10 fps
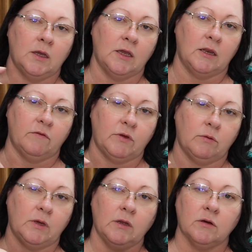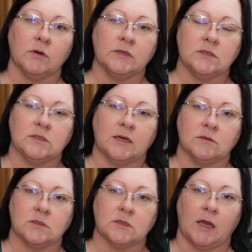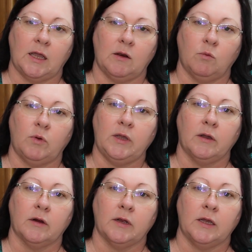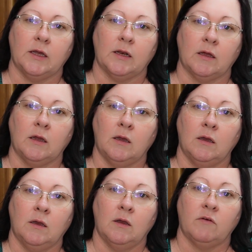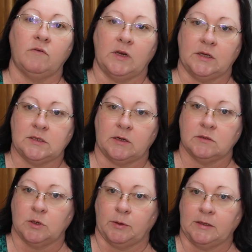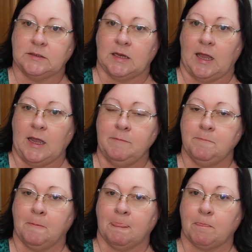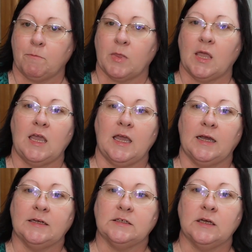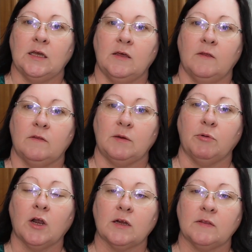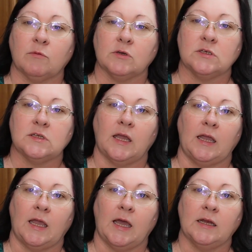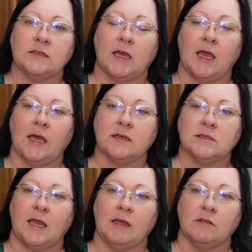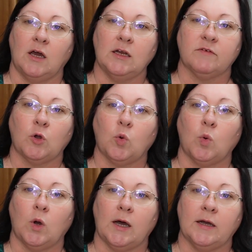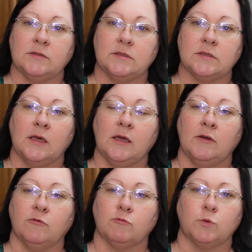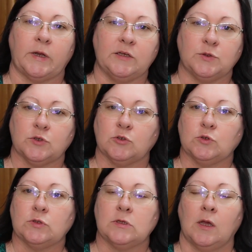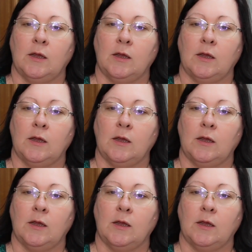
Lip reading: And if you hear noises outside, we are in Phoenix, Arizona today, and the park that we're staying at has a lot of quads, razors,